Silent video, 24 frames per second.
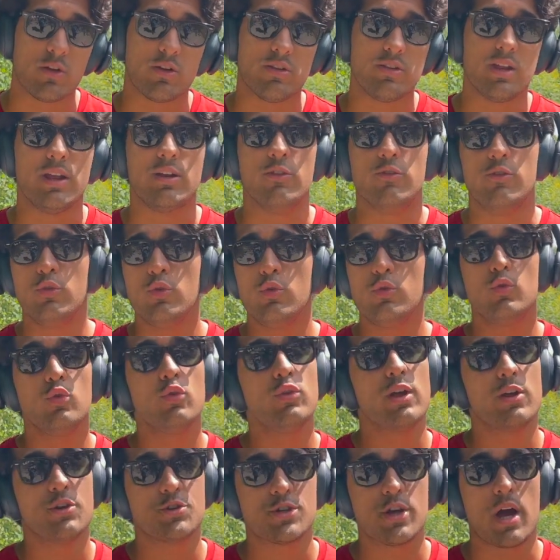They do do
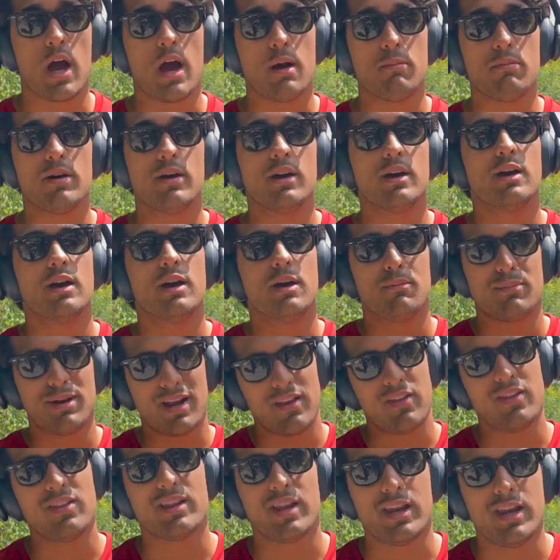their job, but I
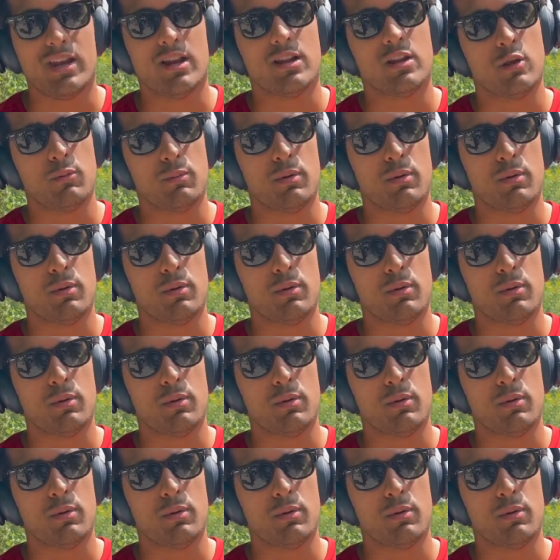think they need a little